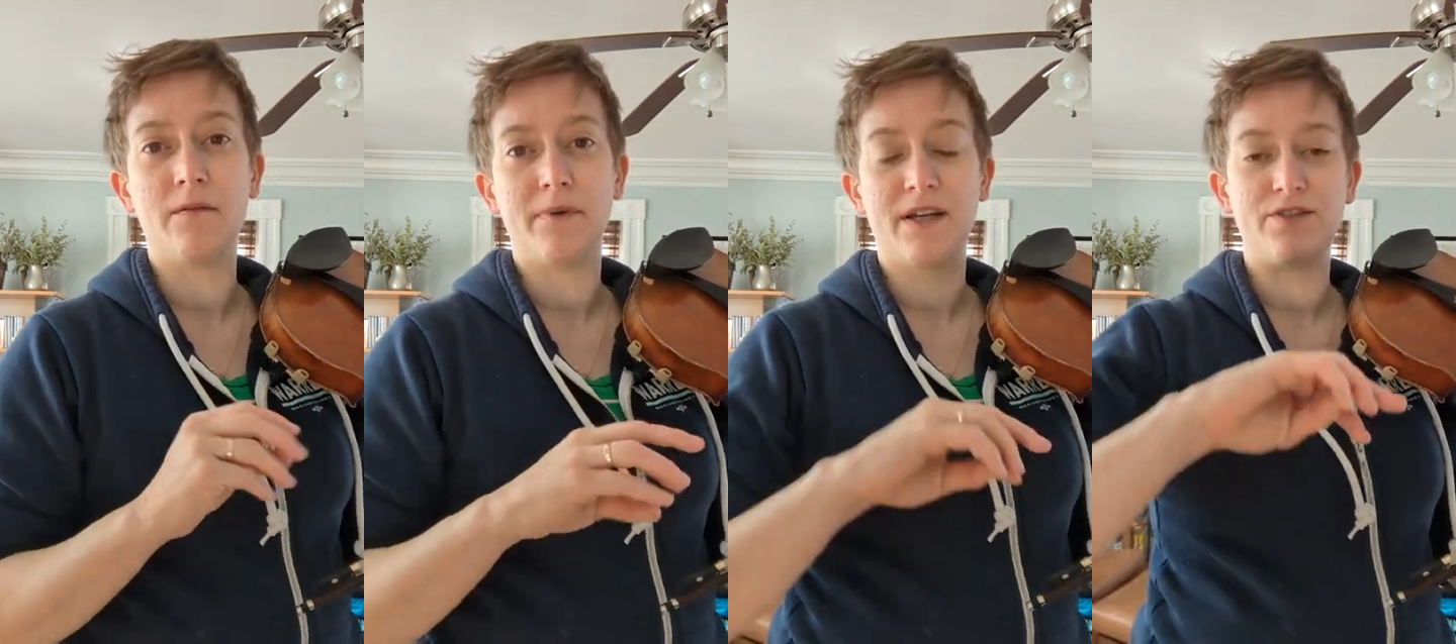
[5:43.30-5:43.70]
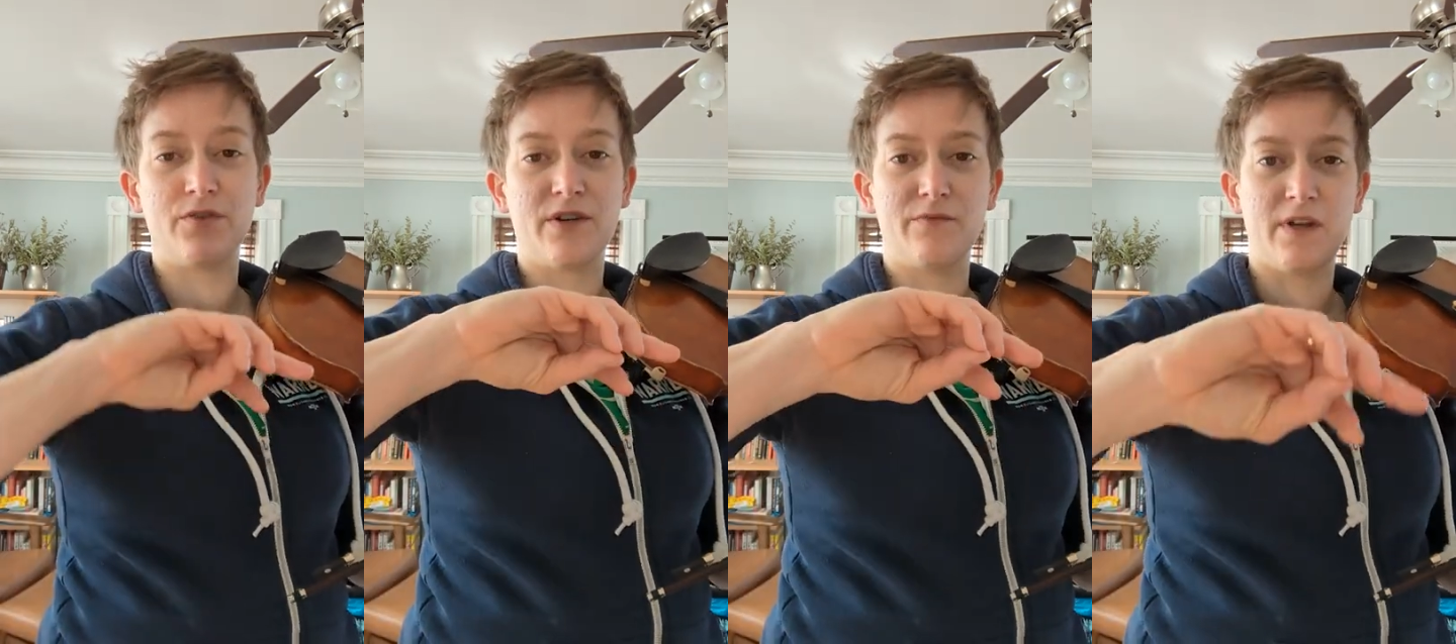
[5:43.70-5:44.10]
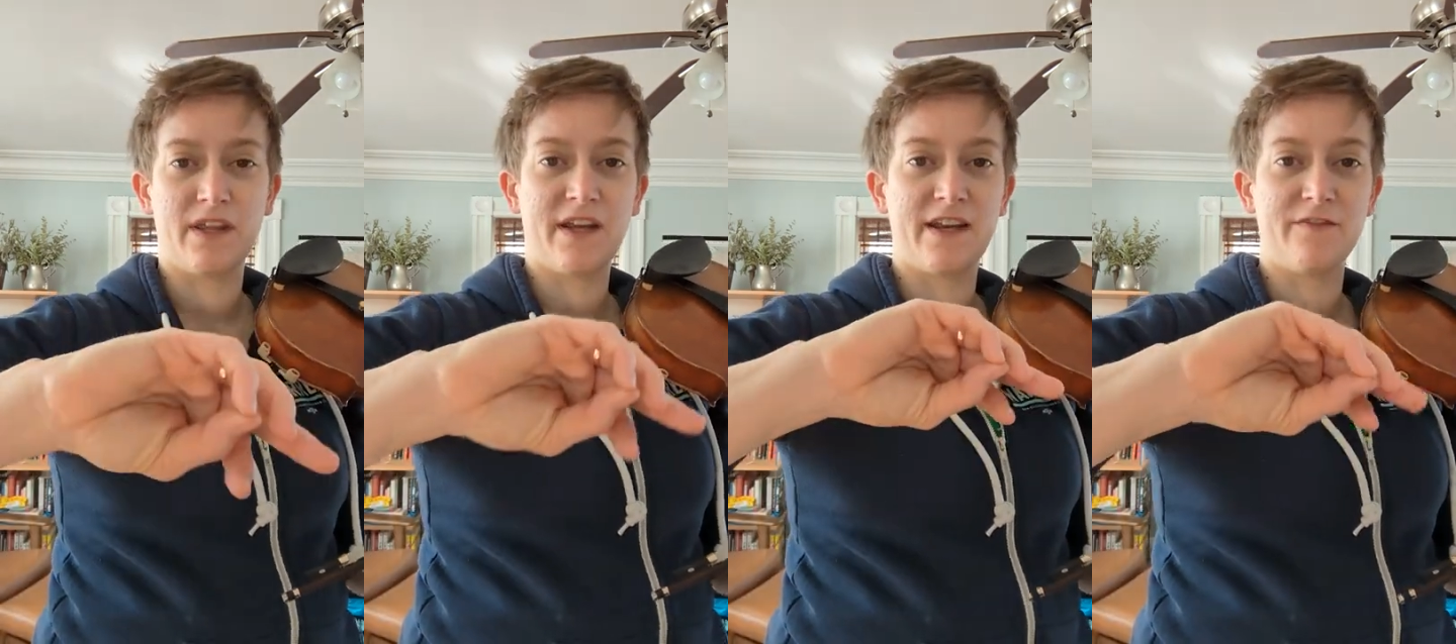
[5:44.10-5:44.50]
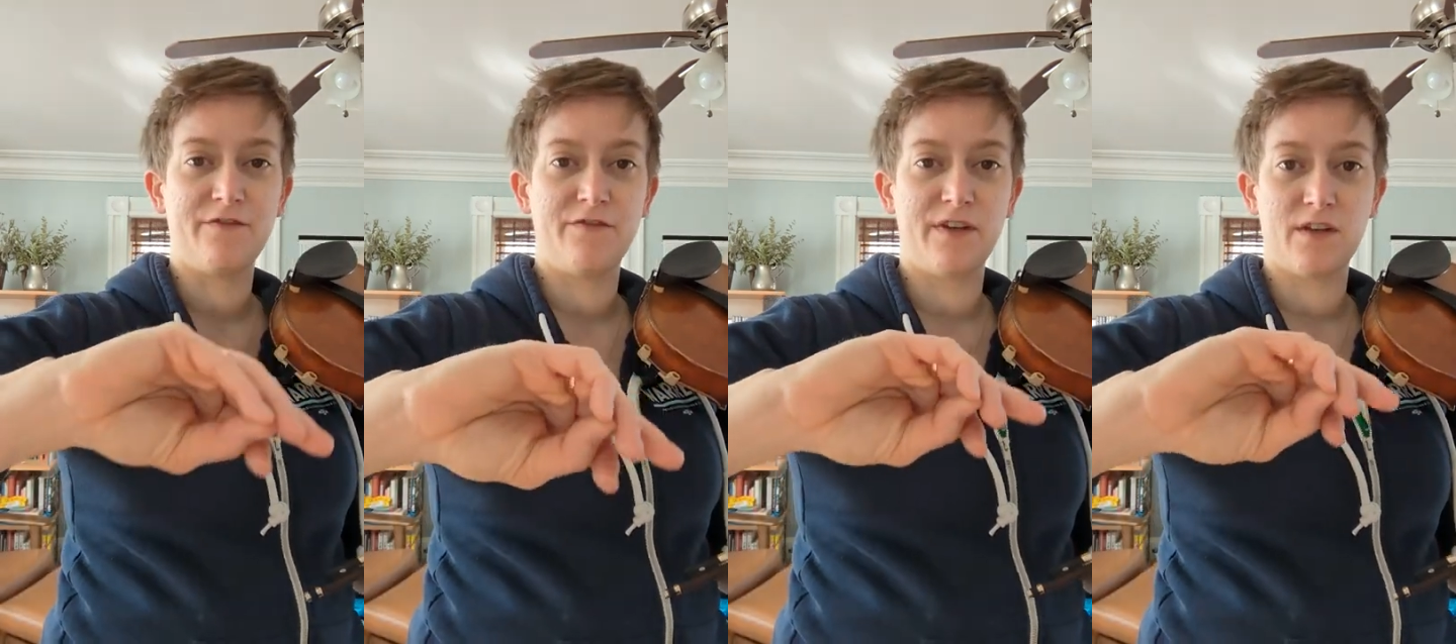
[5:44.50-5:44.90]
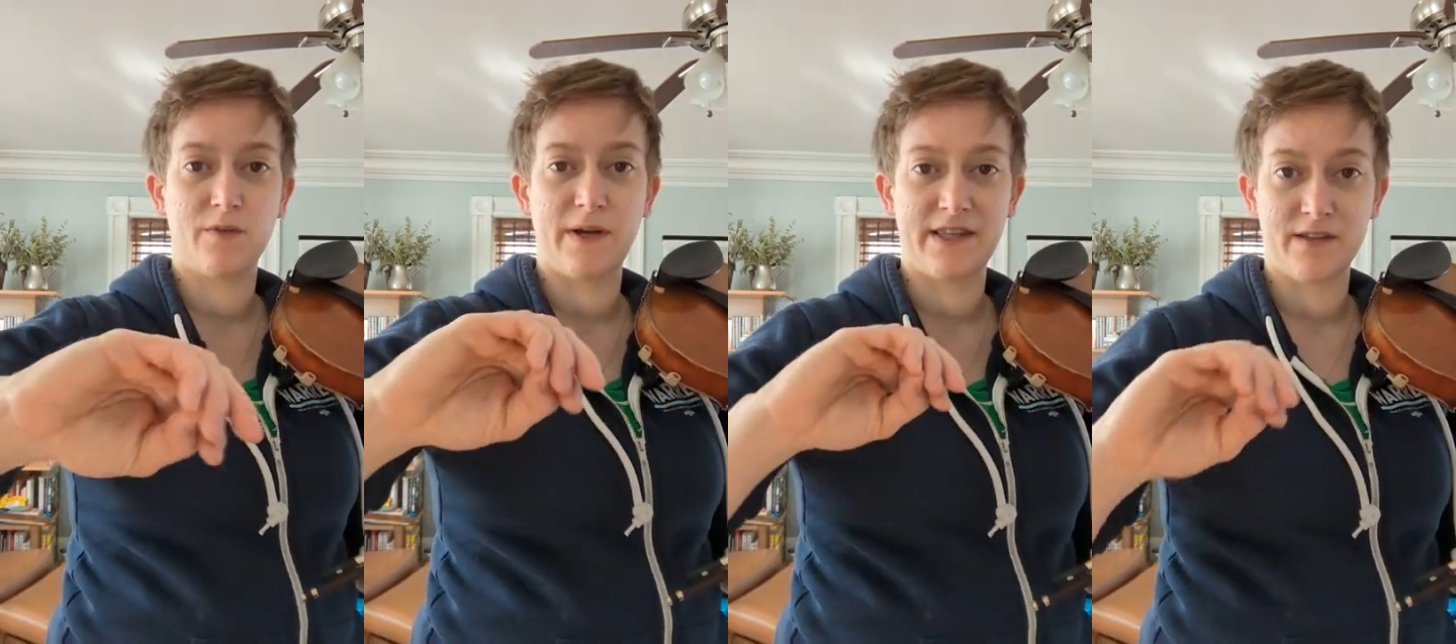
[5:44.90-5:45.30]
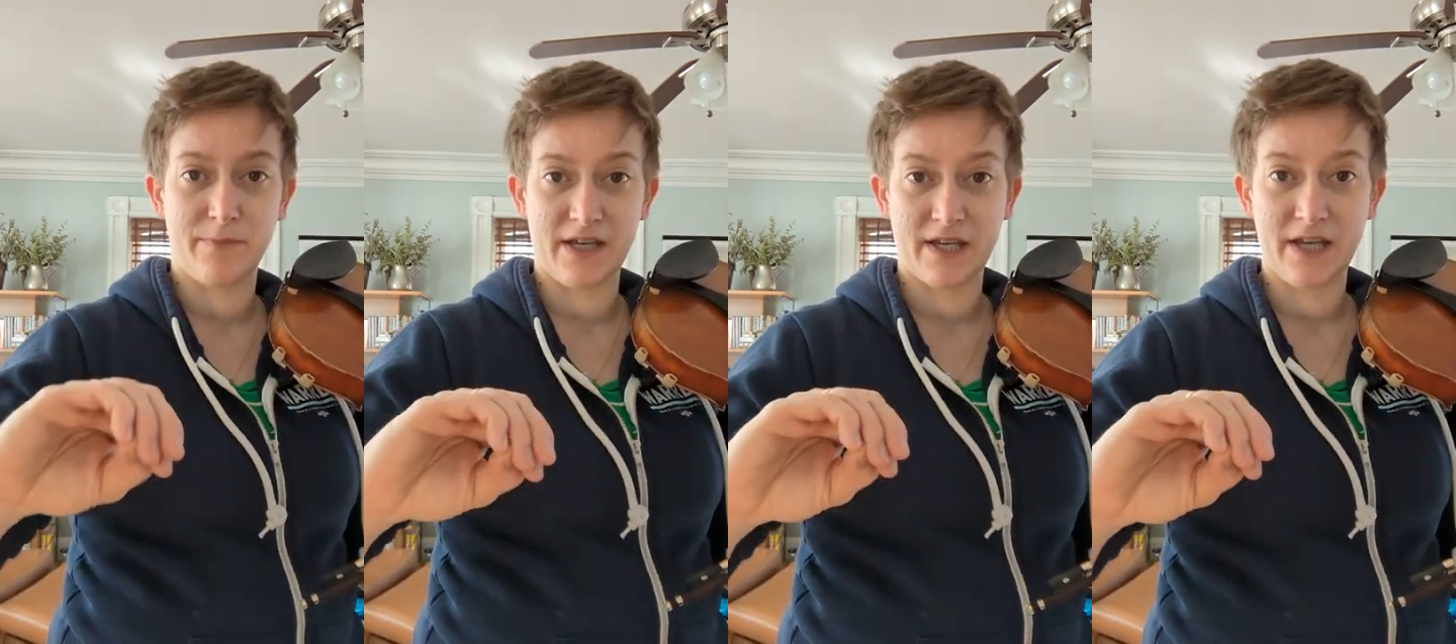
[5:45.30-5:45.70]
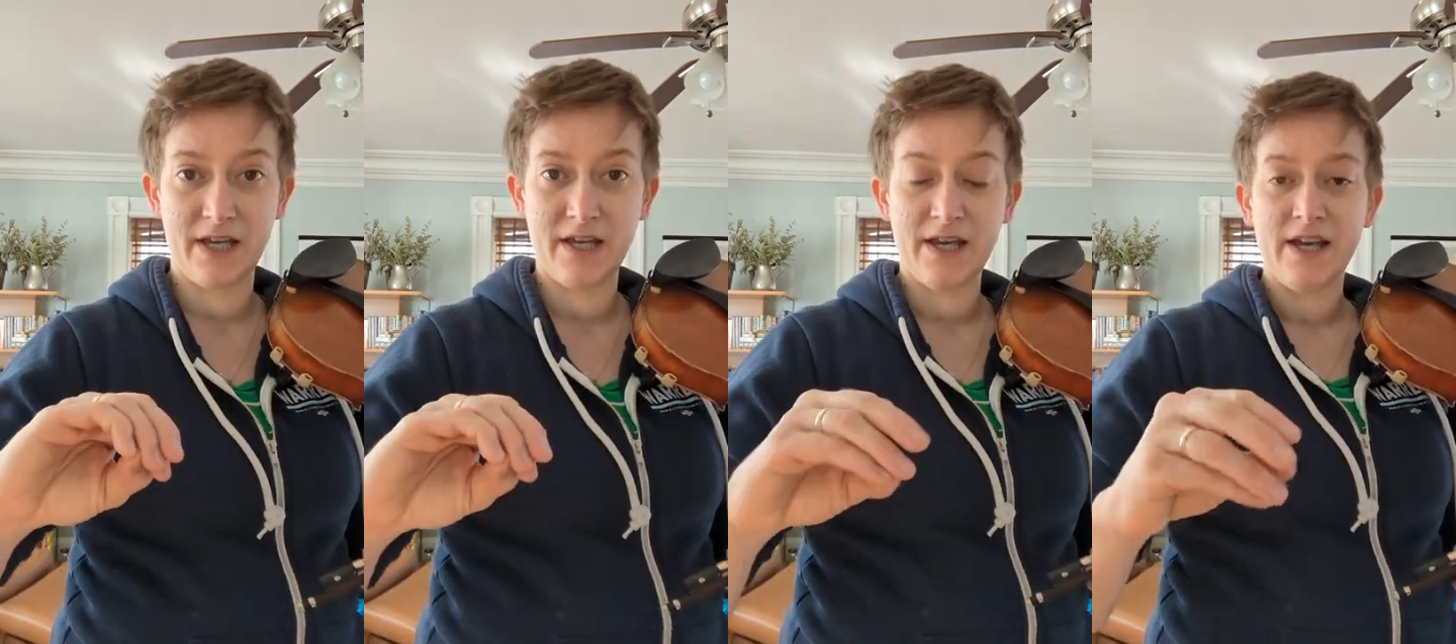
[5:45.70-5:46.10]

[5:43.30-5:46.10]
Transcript: because you can really kind of feel the weight in the pinky